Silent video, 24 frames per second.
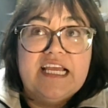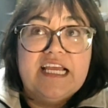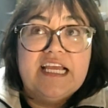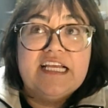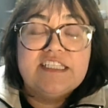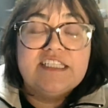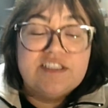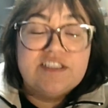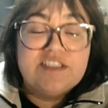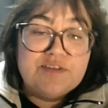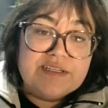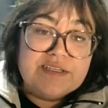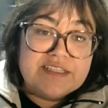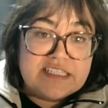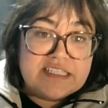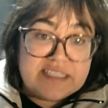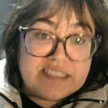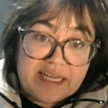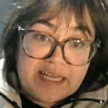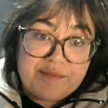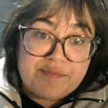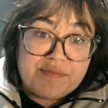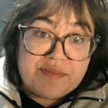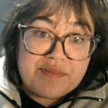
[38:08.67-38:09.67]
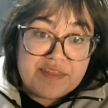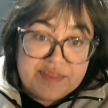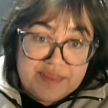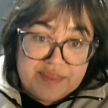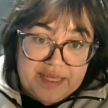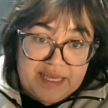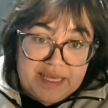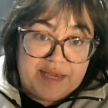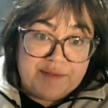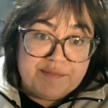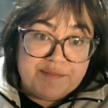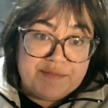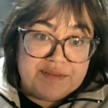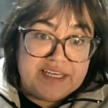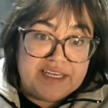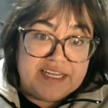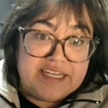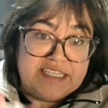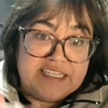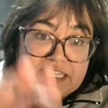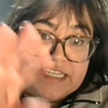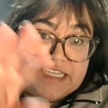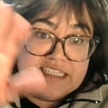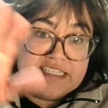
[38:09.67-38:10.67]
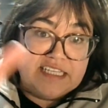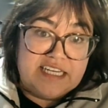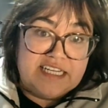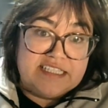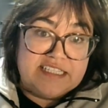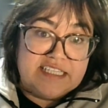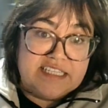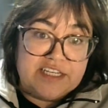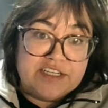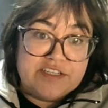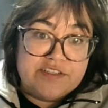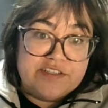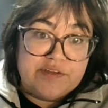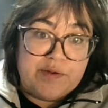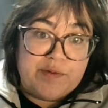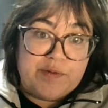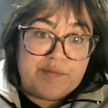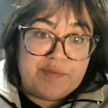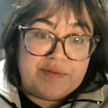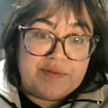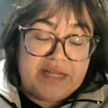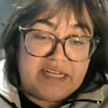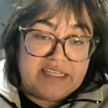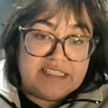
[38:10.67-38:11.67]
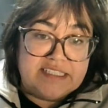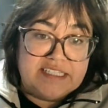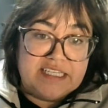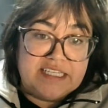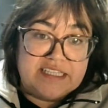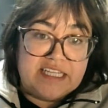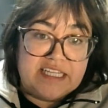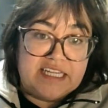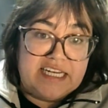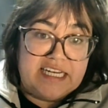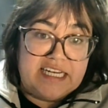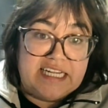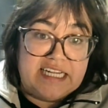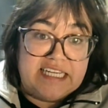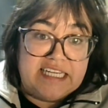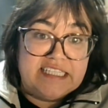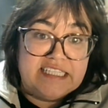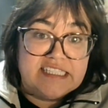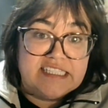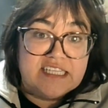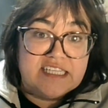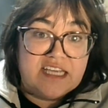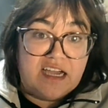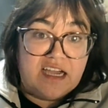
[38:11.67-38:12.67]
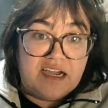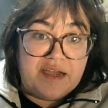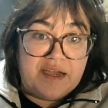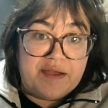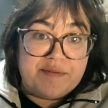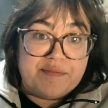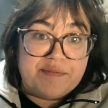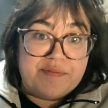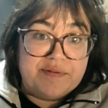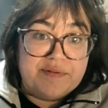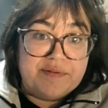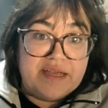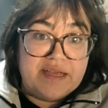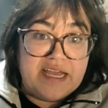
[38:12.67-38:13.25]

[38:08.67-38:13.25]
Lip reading: is doing the same thing, but the idea is that it's like a dome plastic that it heats up